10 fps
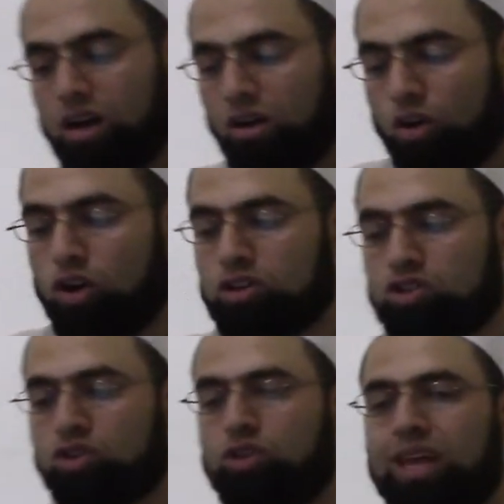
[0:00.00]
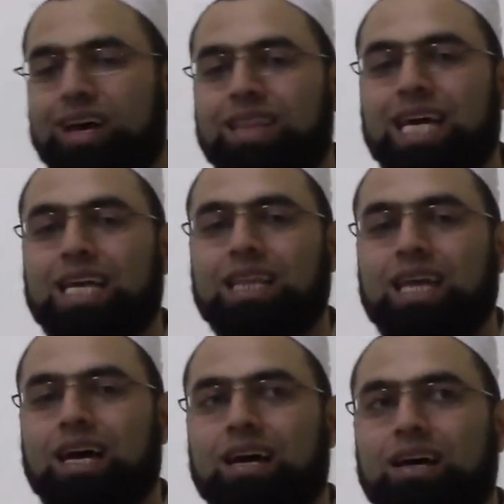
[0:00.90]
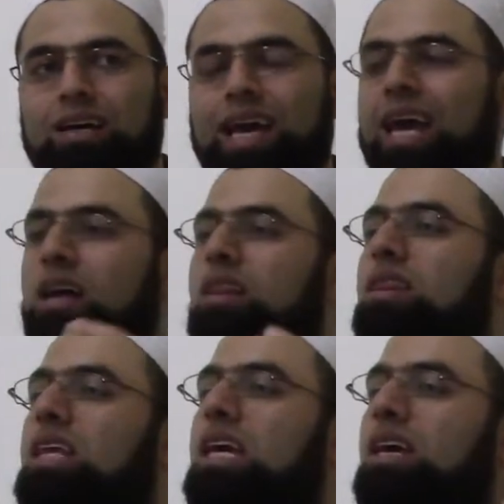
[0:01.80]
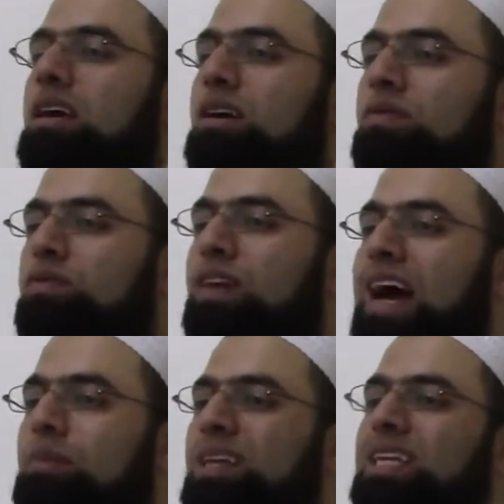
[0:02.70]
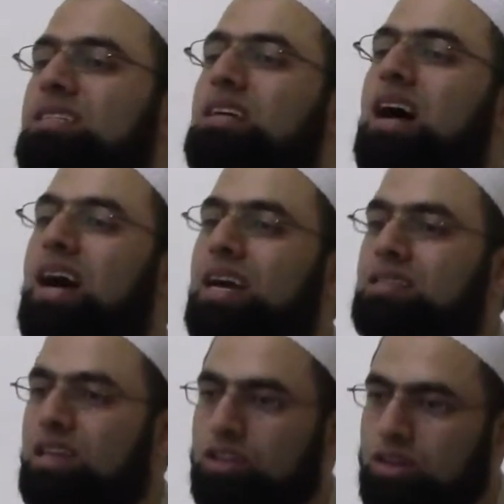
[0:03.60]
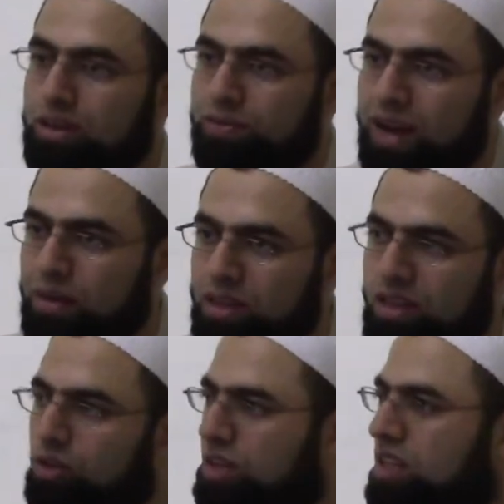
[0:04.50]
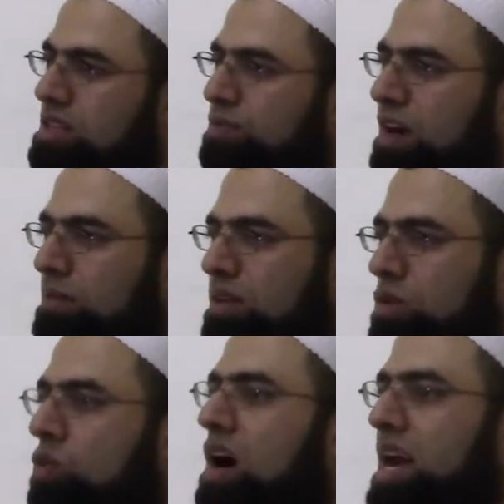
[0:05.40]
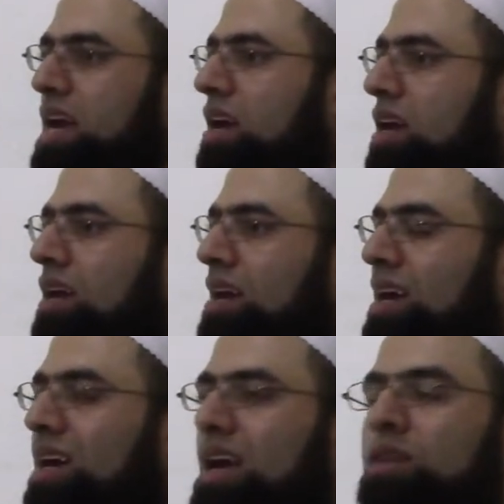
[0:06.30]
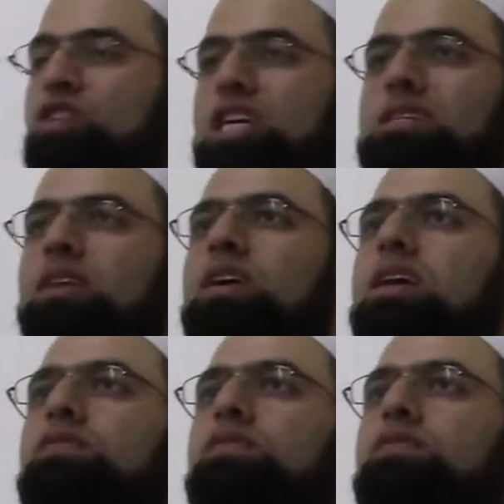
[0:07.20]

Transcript: Also that the healthy family ties in her family or in his family. Why? If she's living in a